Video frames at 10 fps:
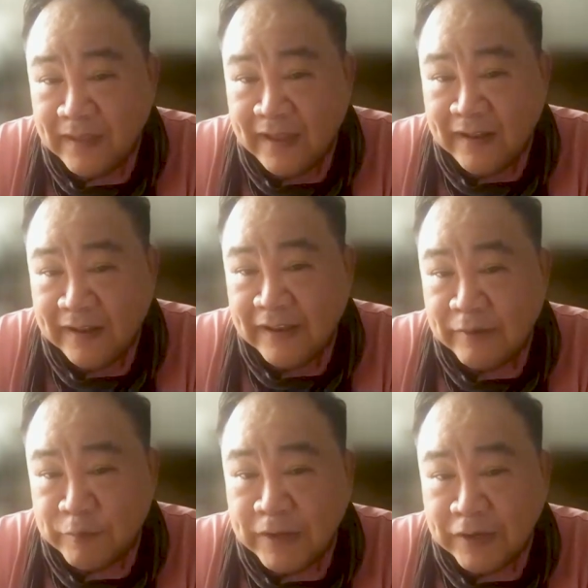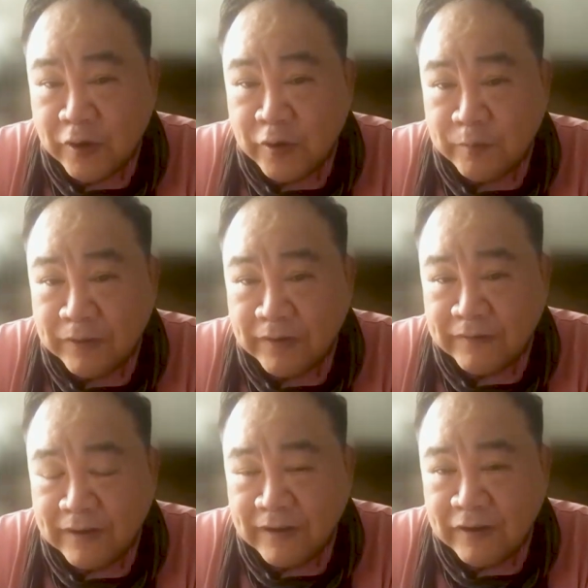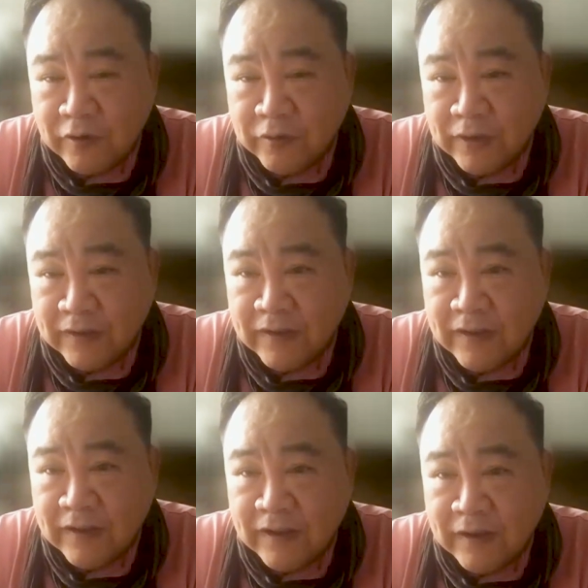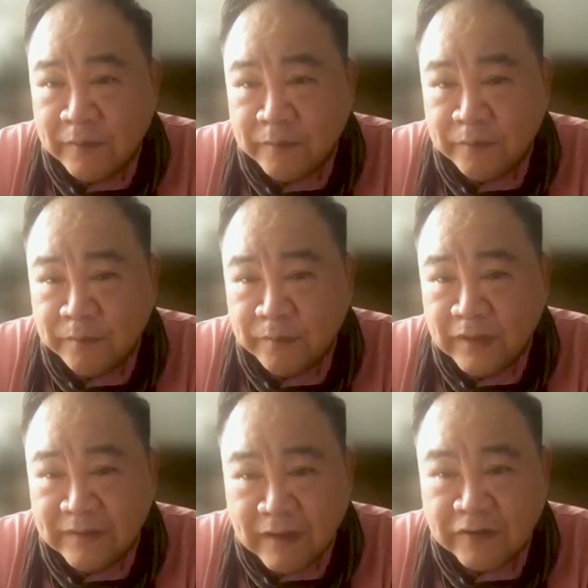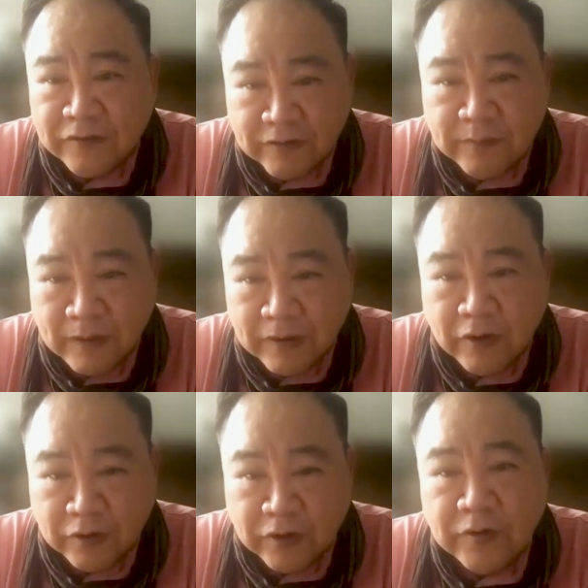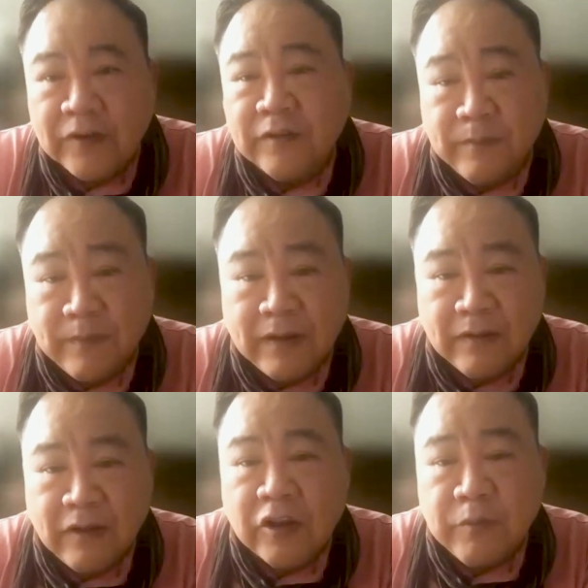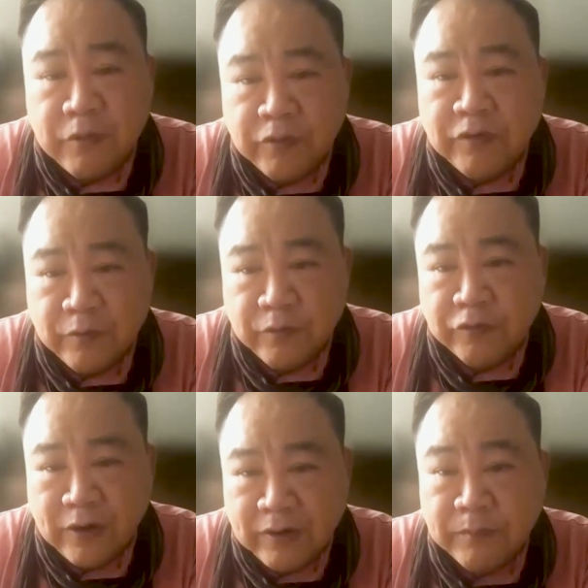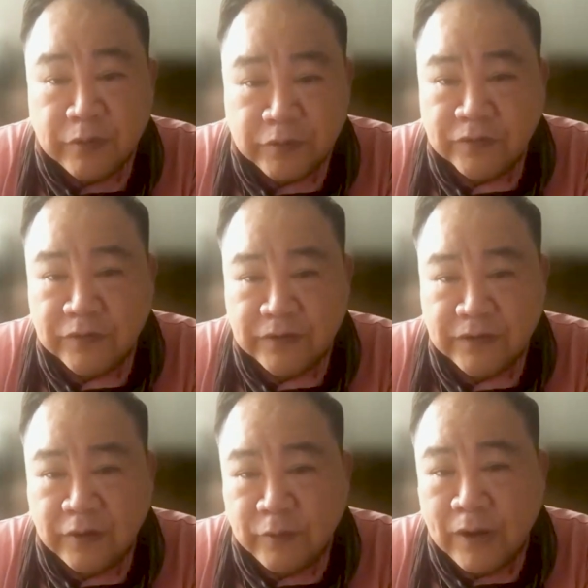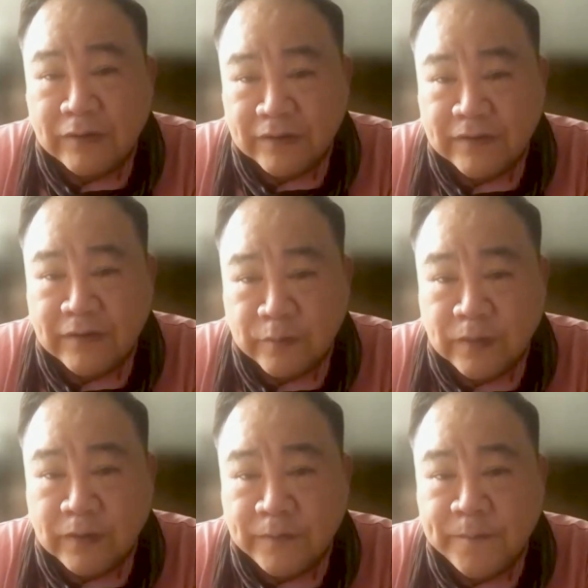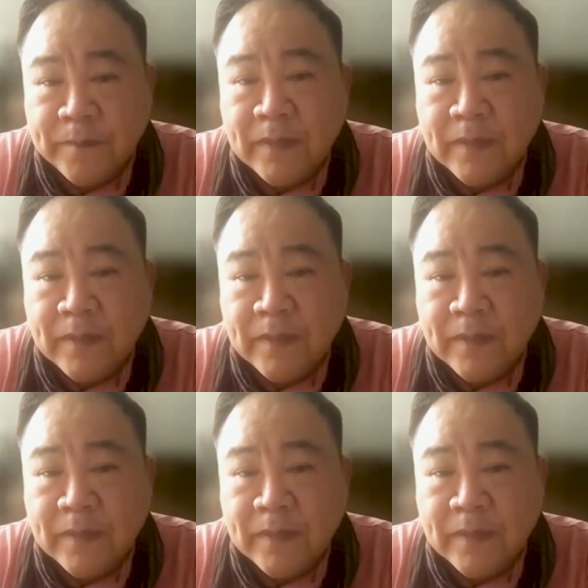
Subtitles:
It keeps me going, because I know that it's not just about KOTO, it's about a community that we're trying to build around us as well.